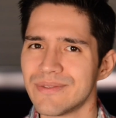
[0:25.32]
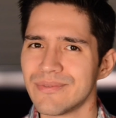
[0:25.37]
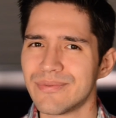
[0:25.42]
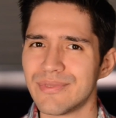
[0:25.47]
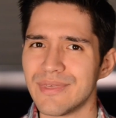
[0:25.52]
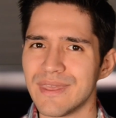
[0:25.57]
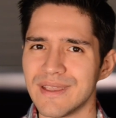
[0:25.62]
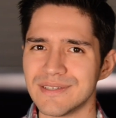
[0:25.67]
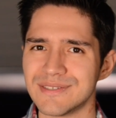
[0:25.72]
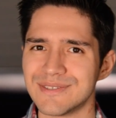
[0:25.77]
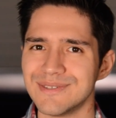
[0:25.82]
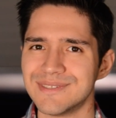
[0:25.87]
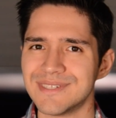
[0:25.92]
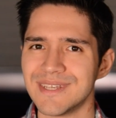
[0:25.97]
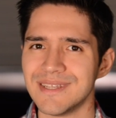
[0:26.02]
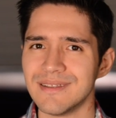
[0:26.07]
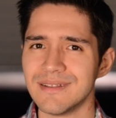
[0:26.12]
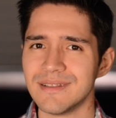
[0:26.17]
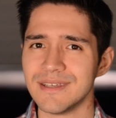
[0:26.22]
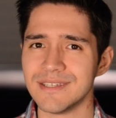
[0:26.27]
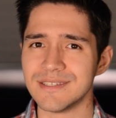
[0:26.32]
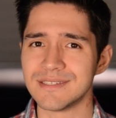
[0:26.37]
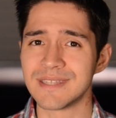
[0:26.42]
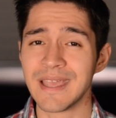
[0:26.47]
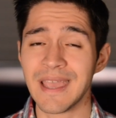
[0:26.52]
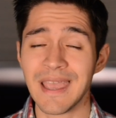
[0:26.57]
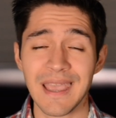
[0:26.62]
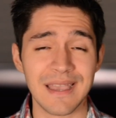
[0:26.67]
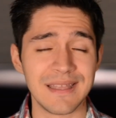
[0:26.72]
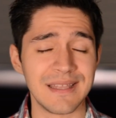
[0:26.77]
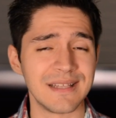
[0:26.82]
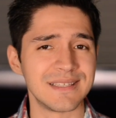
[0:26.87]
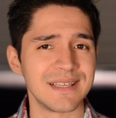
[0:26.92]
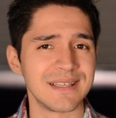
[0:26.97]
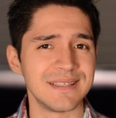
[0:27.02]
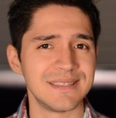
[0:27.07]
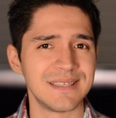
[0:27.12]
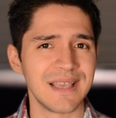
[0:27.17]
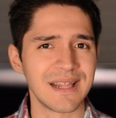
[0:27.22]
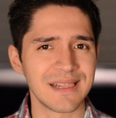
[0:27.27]
things, to say the least. And that's
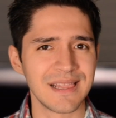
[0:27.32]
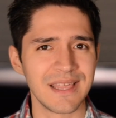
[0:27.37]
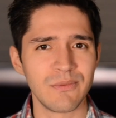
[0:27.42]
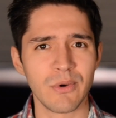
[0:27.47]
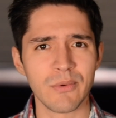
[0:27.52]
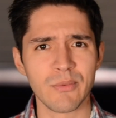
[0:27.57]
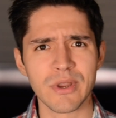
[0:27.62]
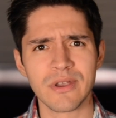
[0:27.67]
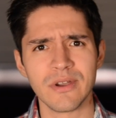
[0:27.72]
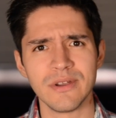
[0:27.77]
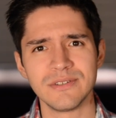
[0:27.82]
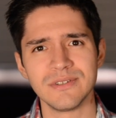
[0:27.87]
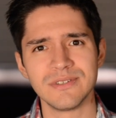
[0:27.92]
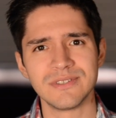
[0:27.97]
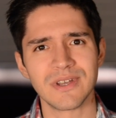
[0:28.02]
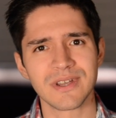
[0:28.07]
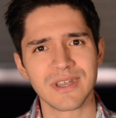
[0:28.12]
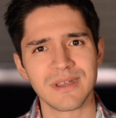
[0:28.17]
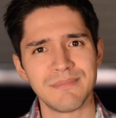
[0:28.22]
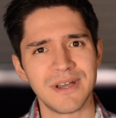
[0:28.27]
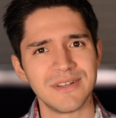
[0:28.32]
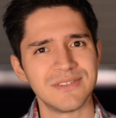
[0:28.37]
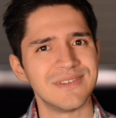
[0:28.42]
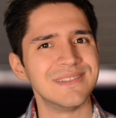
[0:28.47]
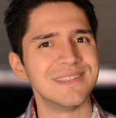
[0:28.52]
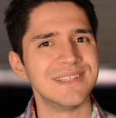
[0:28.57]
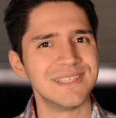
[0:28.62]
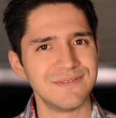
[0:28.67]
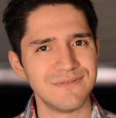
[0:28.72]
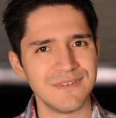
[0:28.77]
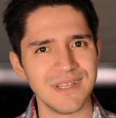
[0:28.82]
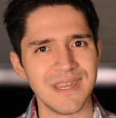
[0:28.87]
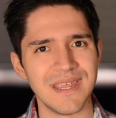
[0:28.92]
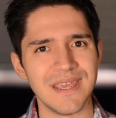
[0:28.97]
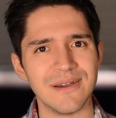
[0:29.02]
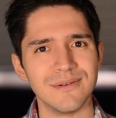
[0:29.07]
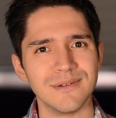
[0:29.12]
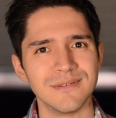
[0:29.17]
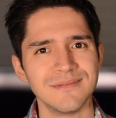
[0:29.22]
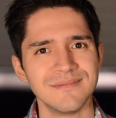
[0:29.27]
exactly what we're going to talk about in this
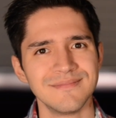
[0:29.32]
video.